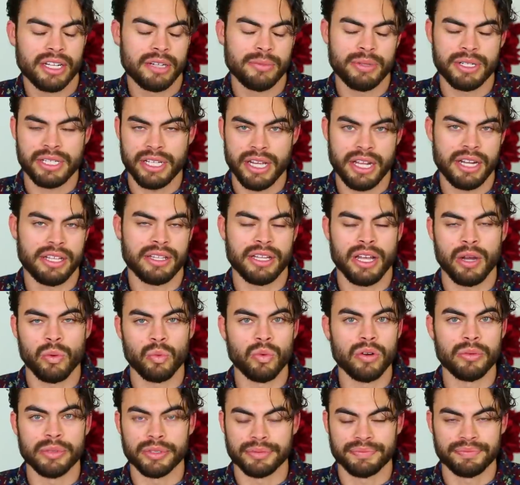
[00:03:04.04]
going to be dating that
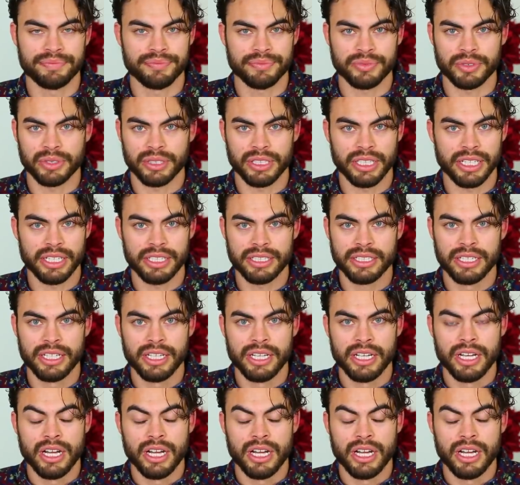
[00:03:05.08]
woman, okay?